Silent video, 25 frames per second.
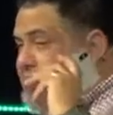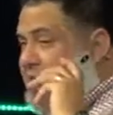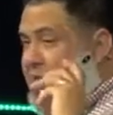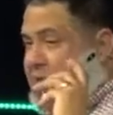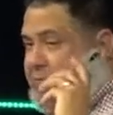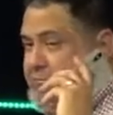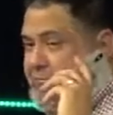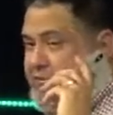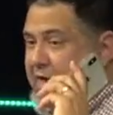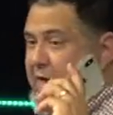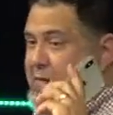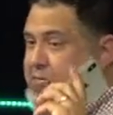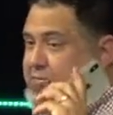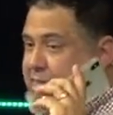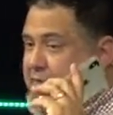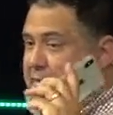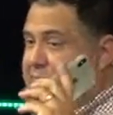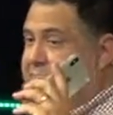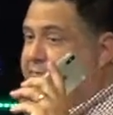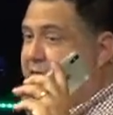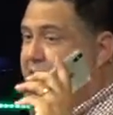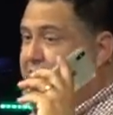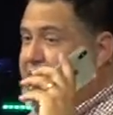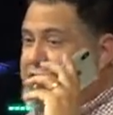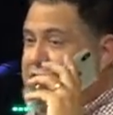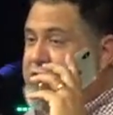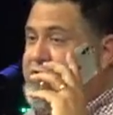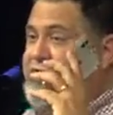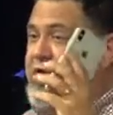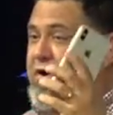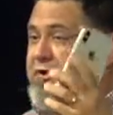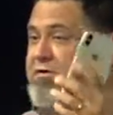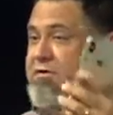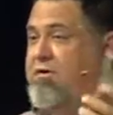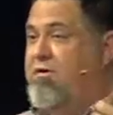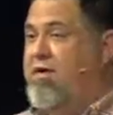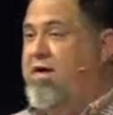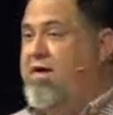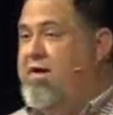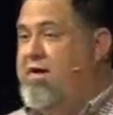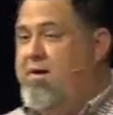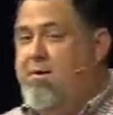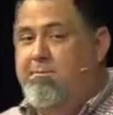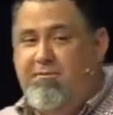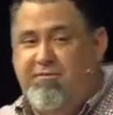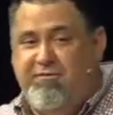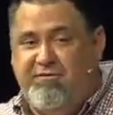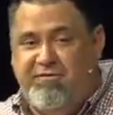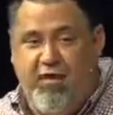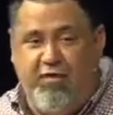blah, blah, blah, blah. You're done. You hang
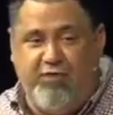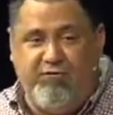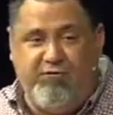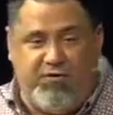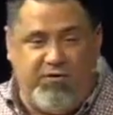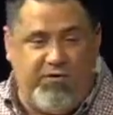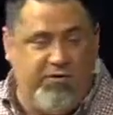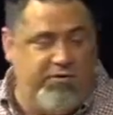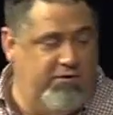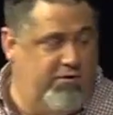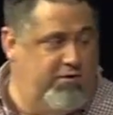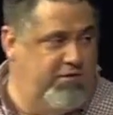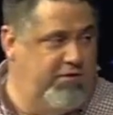up. It's over.